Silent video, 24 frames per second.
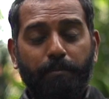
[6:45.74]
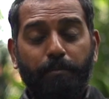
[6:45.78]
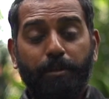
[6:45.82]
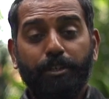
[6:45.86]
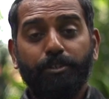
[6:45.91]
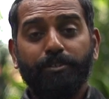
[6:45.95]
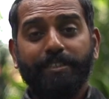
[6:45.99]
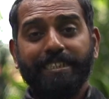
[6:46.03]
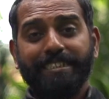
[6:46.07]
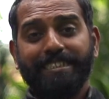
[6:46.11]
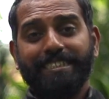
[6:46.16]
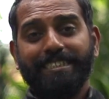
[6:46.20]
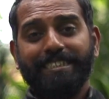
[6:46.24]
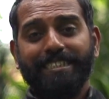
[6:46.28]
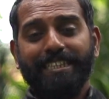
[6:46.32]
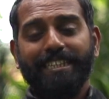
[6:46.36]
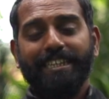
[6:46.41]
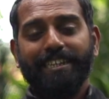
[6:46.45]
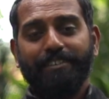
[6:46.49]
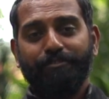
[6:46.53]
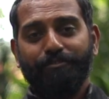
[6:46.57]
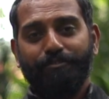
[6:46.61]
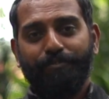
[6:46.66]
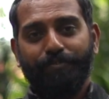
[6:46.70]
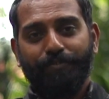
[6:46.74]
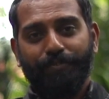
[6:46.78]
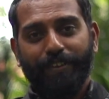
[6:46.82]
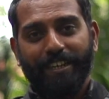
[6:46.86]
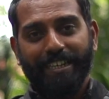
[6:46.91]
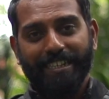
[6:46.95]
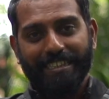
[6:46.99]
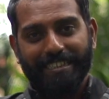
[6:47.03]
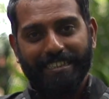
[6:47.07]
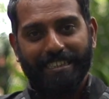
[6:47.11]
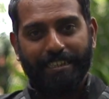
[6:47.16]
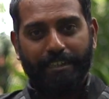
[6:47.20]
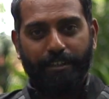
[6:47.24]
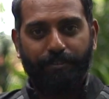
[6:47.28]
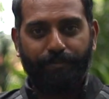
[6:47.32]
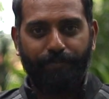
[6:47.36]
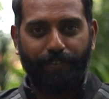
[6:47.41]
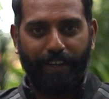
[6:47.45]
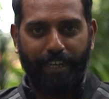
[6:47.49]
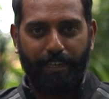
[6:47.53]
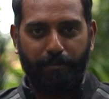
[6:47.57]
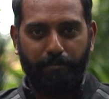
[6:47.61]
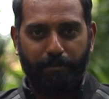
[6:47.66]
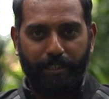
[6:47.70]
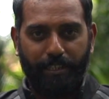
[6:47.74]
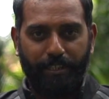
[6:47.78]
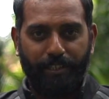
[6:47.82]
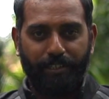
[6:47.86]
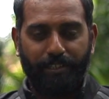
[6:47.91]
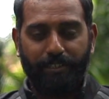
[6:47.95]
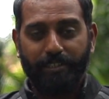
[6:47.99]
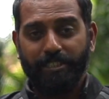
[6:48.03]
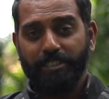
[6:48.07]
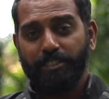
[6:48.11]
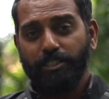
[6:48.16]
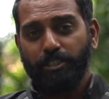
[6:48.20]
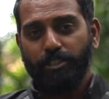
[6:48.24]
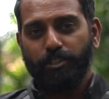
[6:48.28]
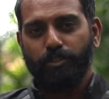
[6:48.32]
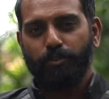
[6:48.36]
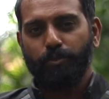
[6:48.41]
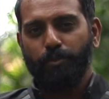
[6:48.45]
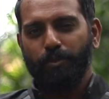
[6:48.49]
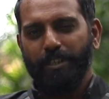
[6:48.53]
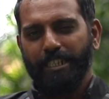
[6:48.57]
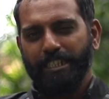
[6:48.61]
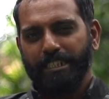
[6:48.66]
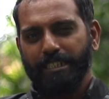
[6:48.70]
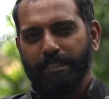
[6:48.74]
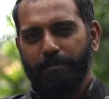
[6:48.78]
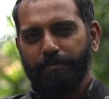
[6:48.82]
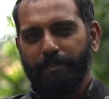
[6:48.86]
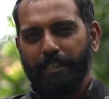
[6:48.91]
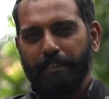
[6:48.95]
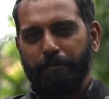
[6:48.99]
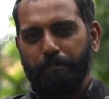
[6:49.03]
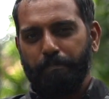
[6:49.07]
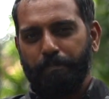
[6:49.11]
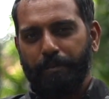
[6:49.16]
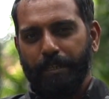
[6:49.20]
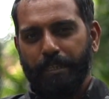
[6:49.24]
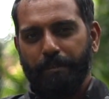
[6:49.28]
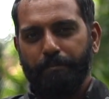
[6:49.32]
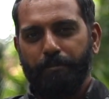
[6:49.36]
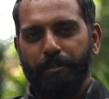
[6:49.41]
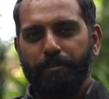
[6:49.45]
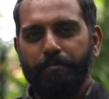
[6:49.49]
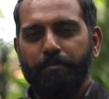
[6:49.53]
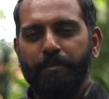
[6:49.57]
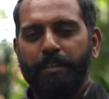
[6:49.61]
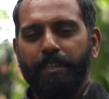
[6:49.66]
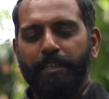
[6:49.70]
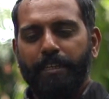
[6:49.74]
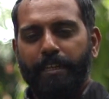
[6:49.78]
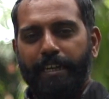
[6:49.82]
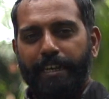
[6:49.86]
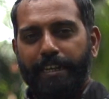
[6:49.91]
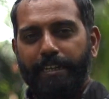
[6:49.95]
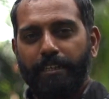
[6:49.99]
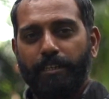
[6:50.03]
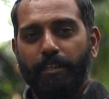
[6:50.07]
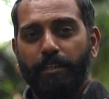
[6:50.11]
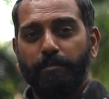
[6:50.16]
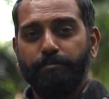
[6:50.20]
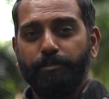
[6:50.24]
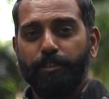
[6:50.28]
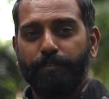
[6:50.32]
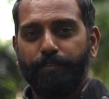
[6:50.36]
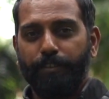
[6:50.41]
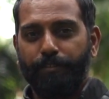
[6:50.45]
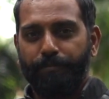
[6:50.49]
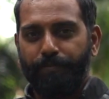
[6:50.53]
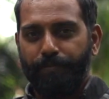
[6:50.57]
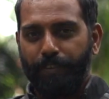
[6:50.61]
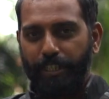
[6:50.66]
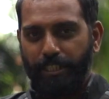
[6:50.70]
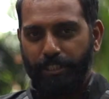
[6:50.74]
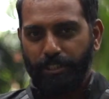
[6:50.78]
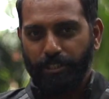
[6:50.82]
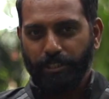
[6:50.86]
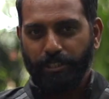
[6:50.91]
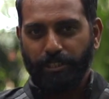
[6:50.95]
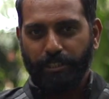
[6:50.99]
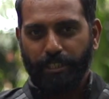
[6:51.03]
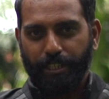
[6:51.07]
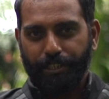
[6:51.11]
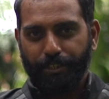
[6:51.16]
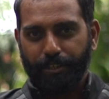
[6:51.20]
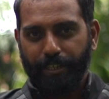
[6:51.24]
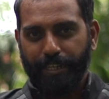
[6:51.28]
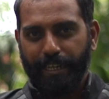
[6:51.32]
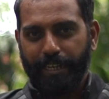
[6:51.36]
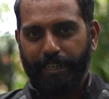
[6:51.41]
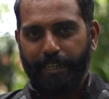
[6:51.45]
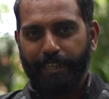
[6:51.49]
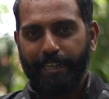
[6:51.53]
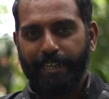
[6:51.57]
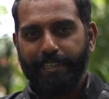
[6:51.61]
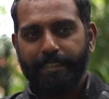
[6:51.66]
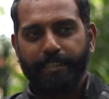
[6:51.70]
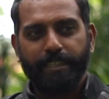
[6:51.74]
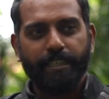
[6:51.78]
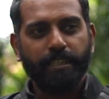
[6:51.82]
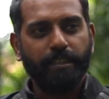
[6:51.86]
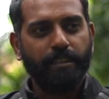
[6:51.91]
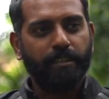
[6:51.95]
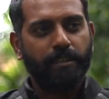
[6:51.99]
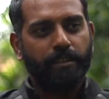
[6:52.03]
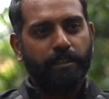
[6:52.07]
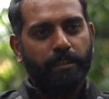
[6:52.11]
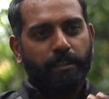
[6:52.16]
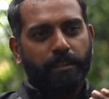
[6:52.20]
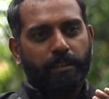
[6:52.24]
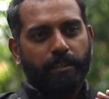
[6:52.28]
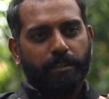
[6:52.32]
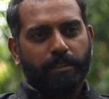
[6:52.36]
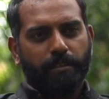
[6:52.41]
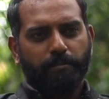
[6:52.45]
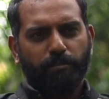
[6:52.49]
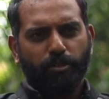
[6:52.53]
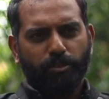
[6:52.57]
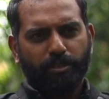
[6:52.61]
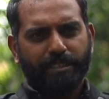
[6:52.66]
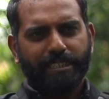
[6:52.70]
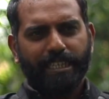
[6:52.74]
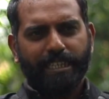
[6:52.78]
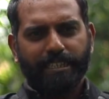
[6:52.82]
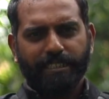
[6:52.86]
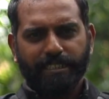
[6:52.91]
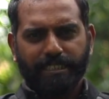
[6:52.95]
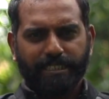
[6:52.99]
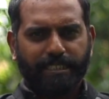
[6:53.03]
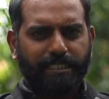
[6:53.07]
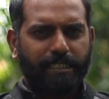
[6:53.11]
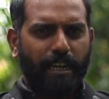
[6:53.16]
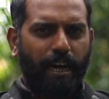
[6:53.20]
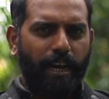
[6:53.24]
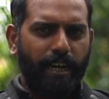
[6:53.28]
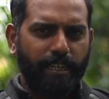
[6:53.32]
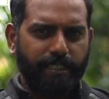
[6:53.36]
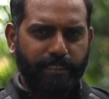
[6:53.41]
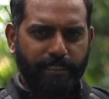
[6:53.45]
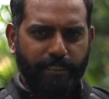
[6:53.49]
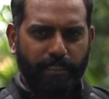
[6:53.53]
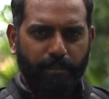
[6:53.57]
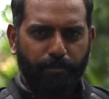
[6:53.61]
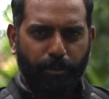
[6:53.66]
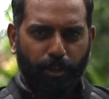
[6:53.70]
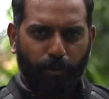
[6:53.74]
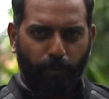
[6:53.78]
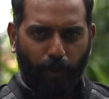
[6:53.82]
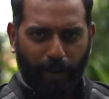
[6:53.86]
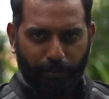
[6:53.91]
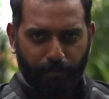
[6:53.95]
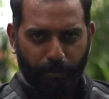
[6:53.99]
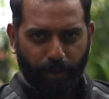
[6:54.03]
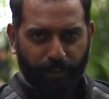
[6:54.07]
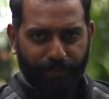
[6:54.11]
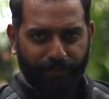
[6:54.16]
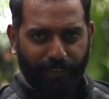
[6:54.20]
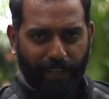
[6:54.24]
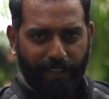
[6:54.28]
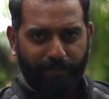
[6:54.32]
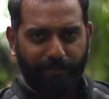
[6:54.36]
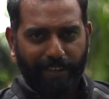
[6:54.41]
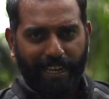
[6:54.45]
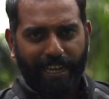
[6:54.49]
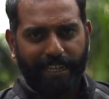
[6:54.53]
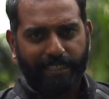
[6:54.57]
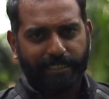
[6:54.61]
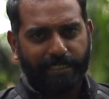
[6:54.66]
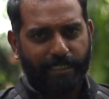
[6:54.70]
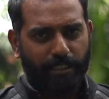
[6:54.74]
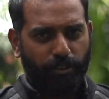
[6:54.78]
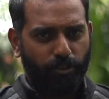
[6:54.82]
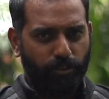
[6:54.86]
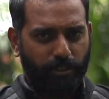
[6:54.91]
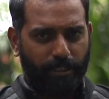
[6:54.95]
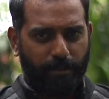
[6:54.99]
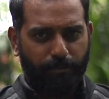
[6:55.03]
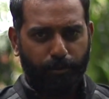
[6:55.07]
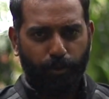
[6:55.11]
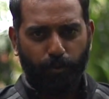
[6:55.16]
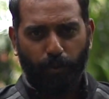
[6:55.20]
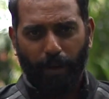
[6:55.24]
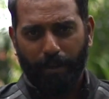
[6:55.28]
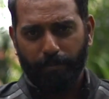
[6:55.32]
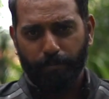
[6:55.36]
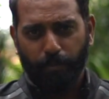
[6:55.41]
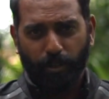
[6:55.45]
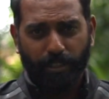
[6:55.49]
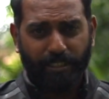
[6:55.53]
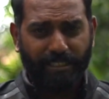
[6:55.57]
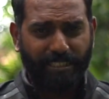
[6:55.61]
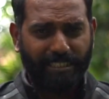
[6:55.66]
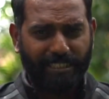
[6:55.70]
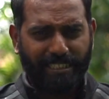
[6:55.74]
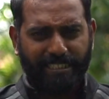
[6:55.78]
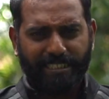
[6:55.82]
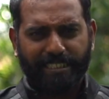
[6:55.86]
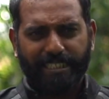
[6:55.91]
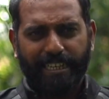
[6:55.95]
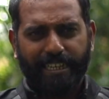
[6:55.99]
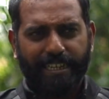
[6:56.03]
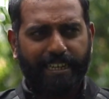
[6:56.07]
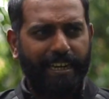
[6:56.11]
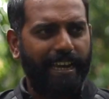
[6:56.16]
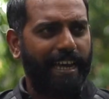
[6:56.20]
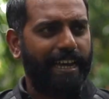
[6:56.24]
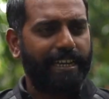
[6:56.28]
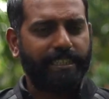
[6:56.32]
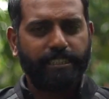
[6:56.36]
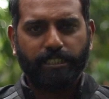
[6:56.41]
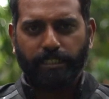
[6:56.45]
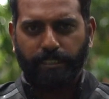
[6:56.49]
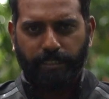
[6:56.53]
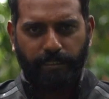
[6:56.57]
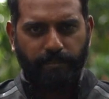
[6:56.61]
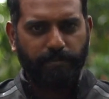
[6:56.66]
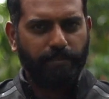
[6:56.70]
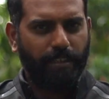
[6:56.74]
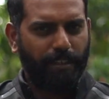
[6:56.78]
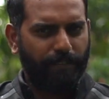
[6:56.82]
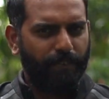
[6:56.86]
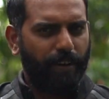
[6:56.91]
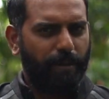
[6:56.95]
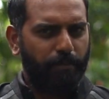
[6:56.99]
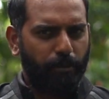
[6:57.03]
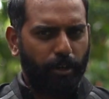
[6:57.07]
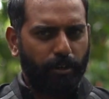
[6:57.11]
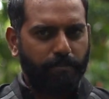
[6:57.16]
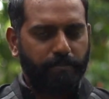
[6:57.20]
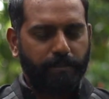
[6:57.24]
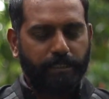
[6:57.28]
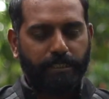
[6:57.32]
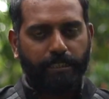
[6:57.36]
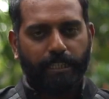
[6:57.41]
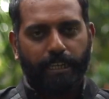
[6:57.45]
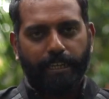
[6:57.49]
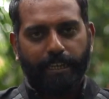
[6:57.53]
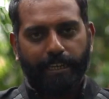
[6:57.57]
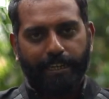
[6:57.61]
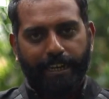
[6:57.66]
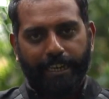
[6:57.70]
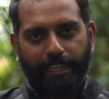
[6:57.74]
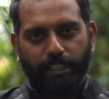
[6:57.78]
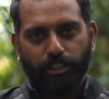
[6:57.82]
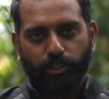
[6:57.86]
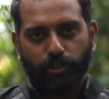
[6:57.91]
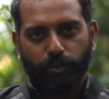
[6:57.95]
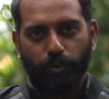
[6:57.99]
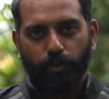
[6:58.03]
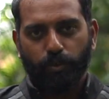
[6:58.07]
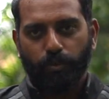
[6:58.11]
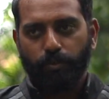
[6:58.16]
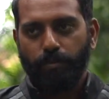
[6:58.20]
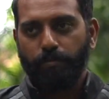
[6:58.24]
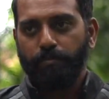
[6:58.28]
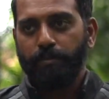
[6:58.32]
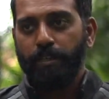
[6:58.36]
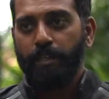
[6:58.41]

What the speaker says: but you can see and feel the refinement here. This is truly something premium in terms of the features that you're getting. I think the motorcycle starts at about 1.5 lakhs and goes up to 1.68 lakhs, if I'm not mistaken, ex-showroom.